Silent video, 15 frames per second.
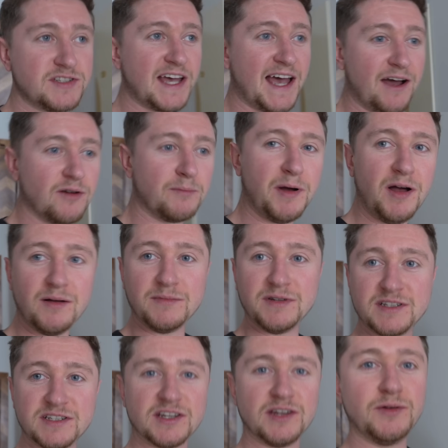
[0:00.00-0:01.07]
to our
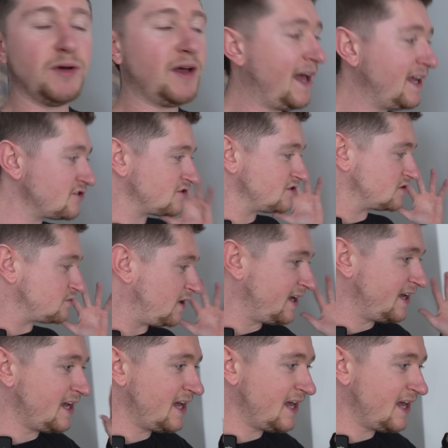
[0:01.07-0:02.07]
apartment. So entranceway,